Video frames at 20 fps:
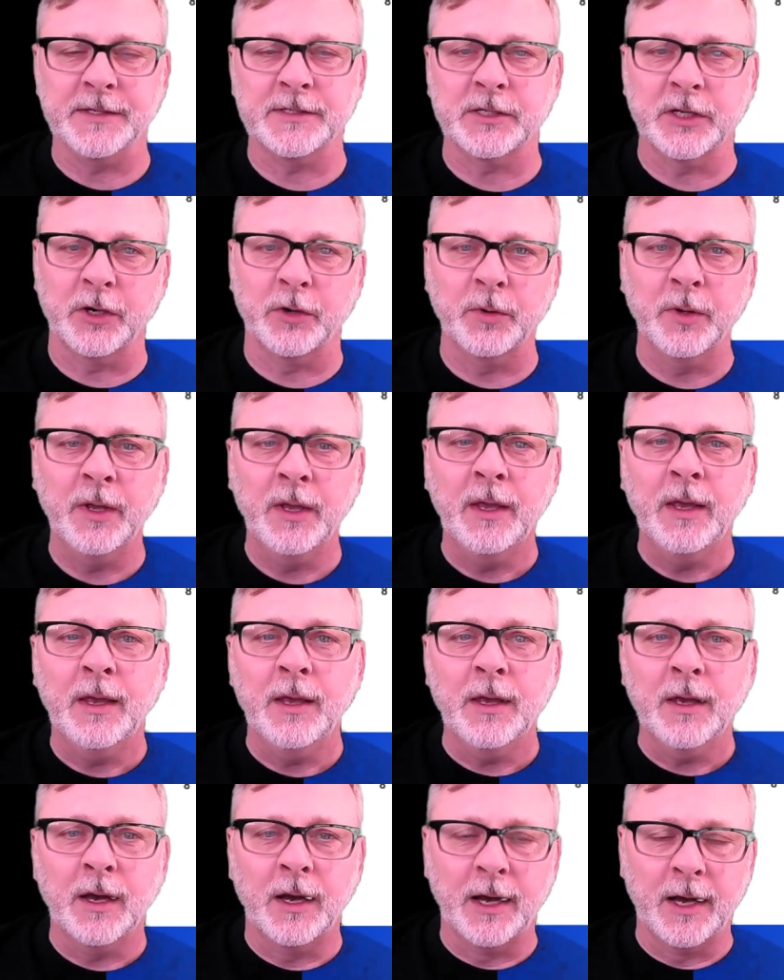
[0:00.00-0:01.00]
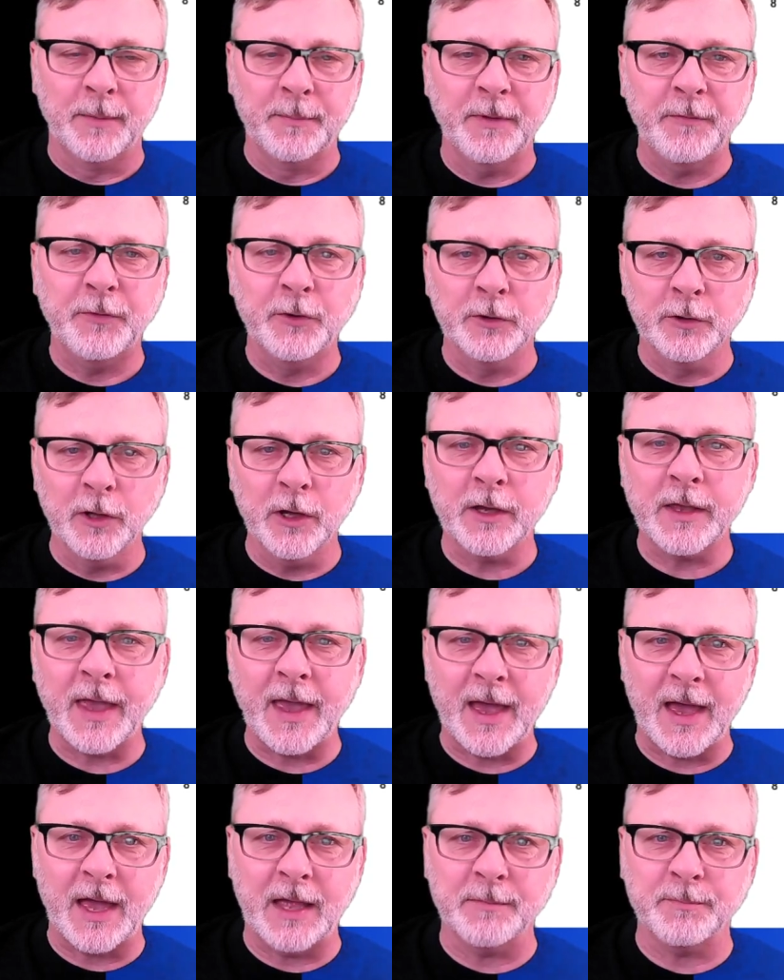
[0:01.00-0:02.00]
So if you look
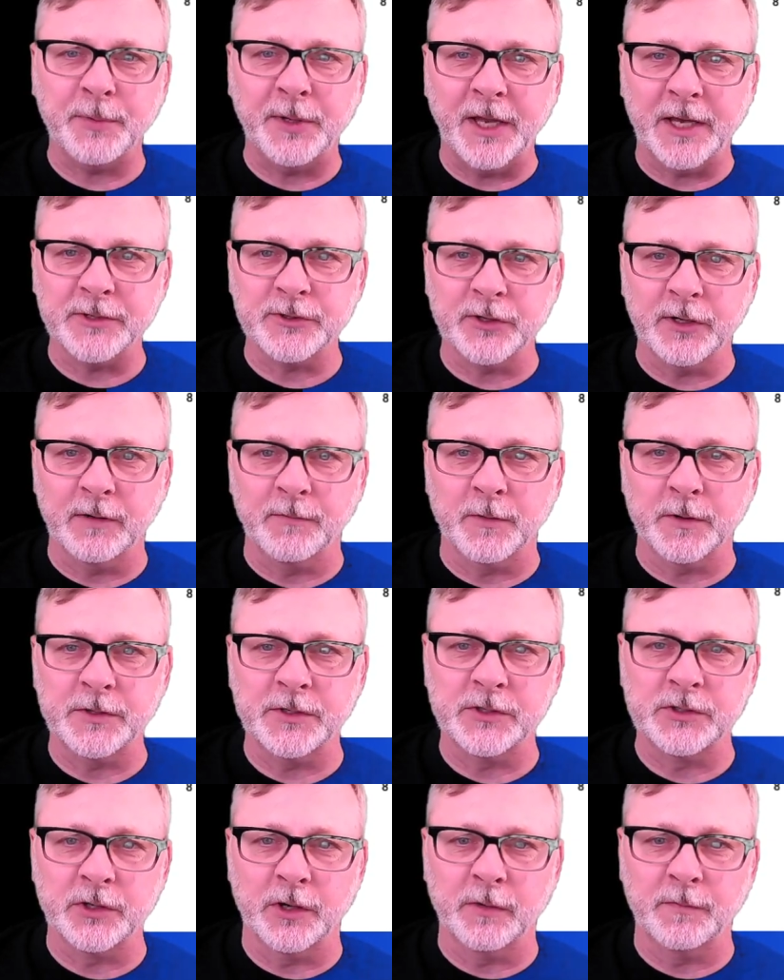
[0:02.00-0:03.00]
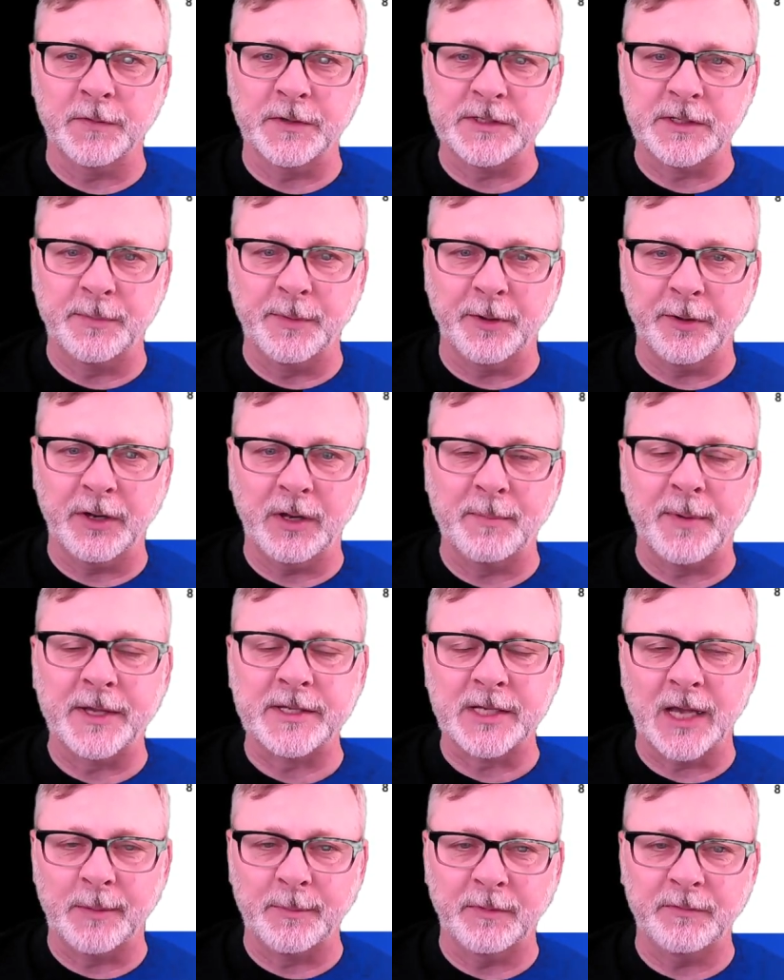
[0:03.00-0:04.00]
at pedestrian versus drone visibility by
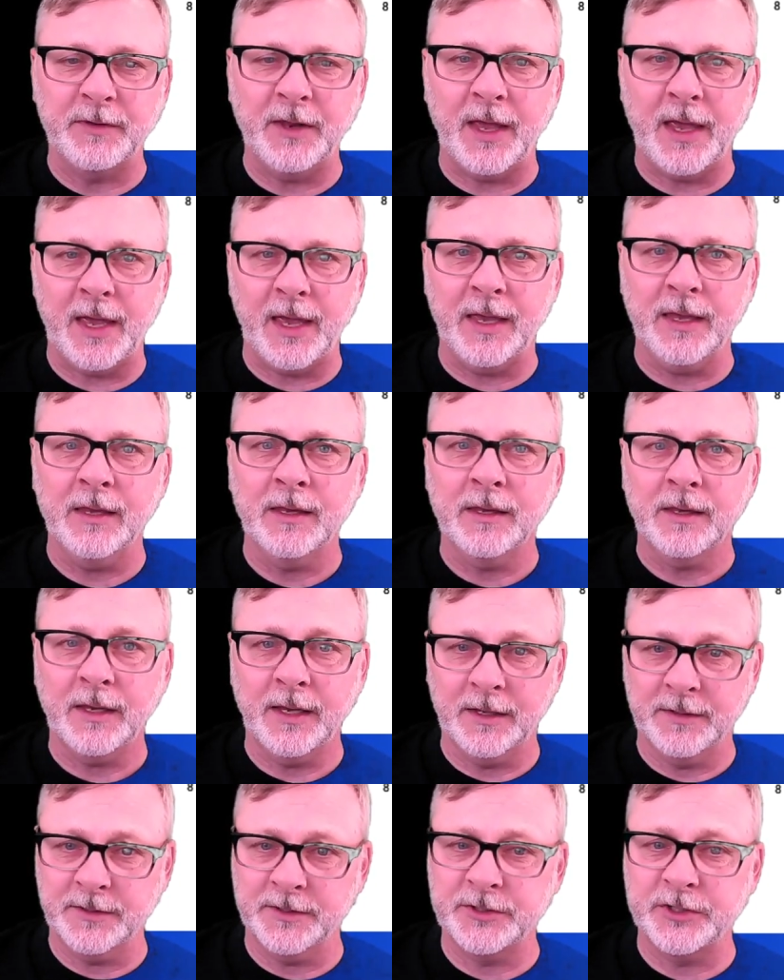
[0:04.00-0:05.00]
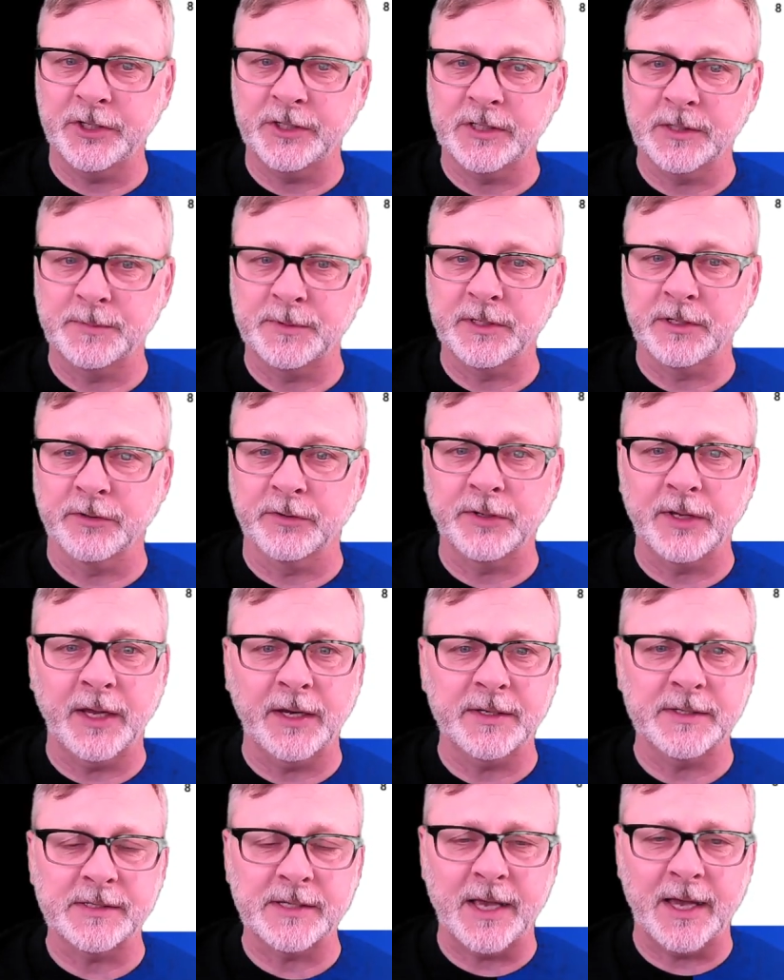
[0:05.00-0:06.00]
time of day in the G sub 0
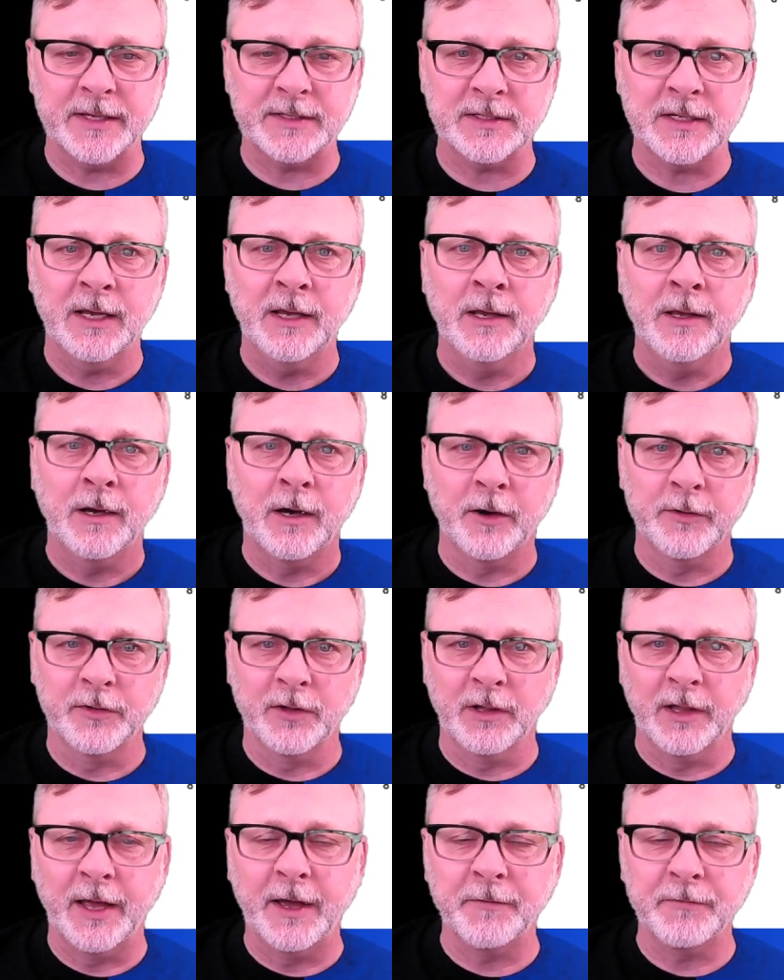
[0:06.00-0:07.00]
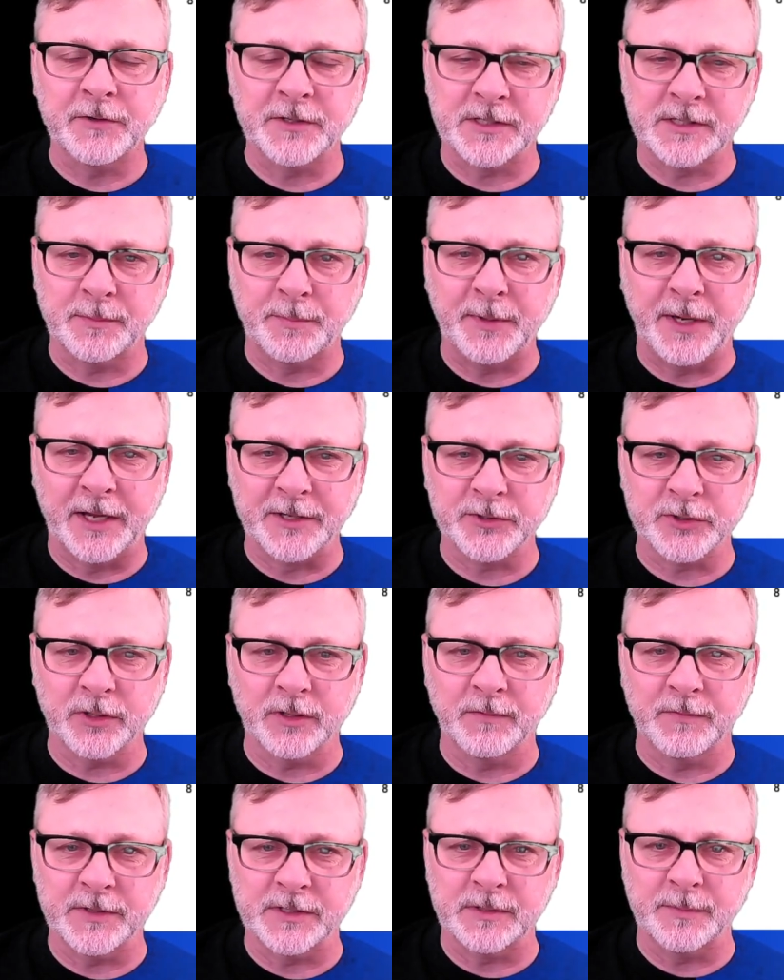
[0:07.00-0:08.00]
data set, on the left is the
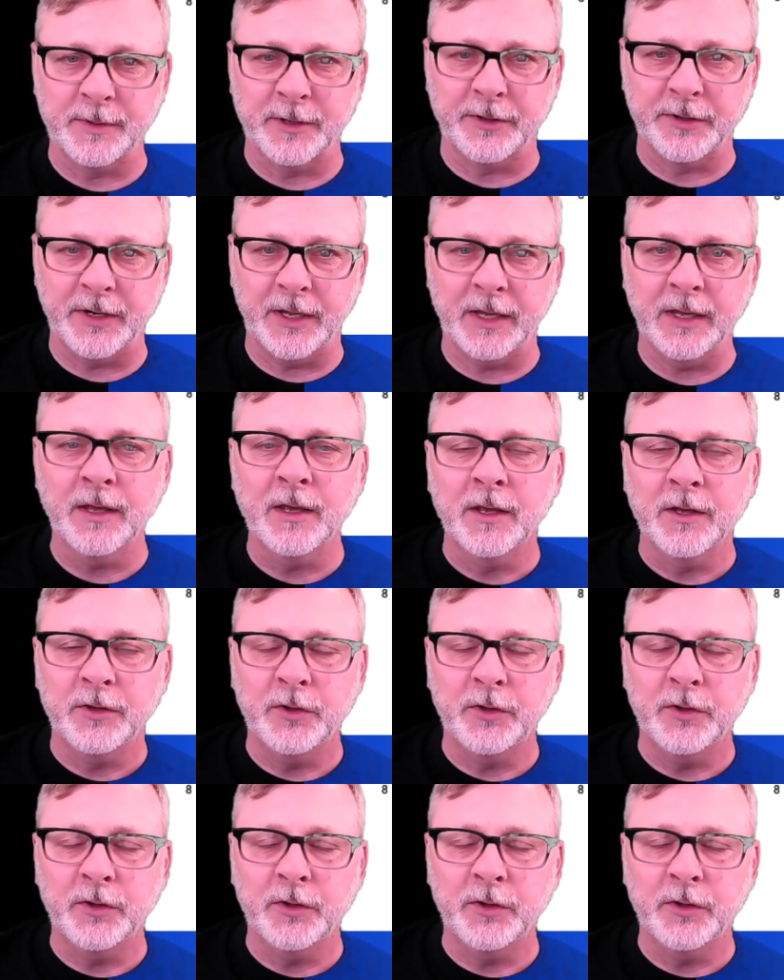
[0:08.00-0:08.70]
pedestrian visibility.